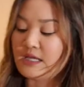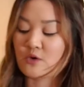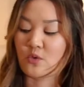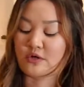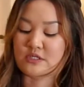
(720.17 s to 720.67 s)
in
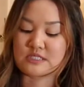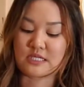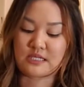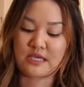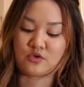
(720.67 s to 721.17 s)
order to
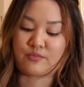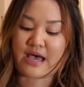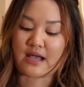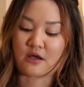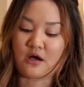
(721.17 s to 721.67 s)
get you
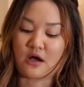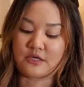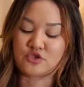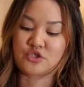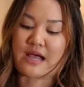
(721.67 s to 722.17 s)
back
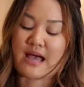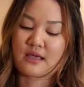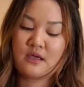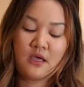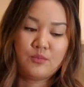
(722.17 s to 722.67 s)
on
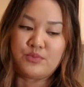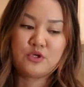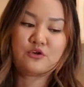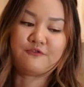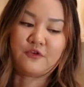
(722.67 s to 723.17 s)
track.
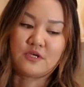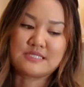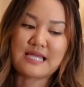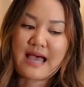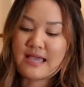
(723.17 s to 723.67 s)
Beautiful,
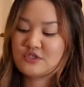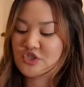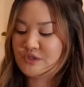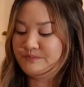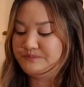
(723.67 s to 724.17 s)
Sag.
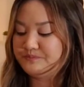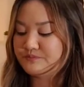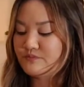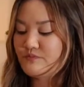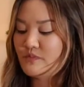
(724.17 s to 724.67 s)

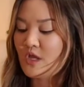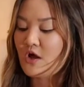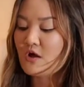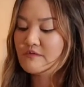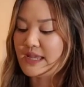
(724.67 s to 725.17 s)

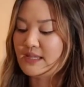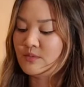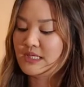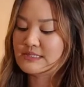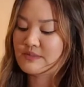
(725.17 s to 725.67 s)
All right, can
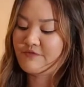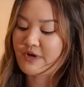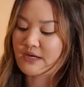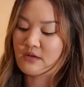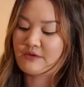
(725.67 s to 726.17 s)
we get some
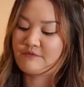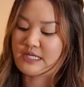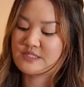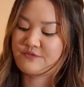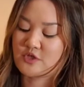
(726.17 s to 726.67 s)
final
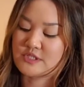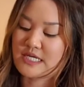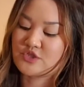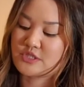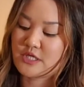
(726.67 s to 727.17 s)
advice for
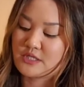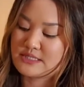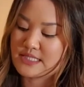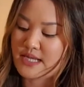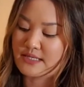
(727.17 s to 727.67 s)
Sagittarius
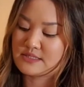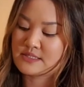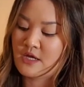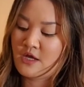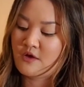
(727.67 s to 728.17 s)

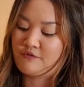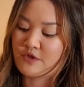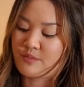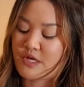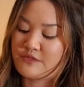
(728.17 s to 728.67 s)
signs for
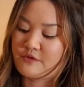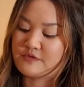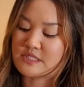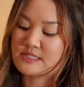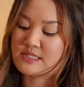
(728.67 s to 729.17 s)
the month
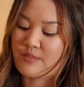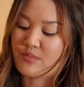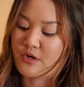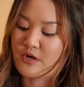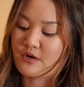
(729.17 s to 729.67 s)
of
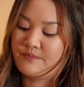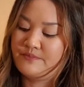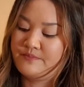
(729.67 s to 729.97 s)
December?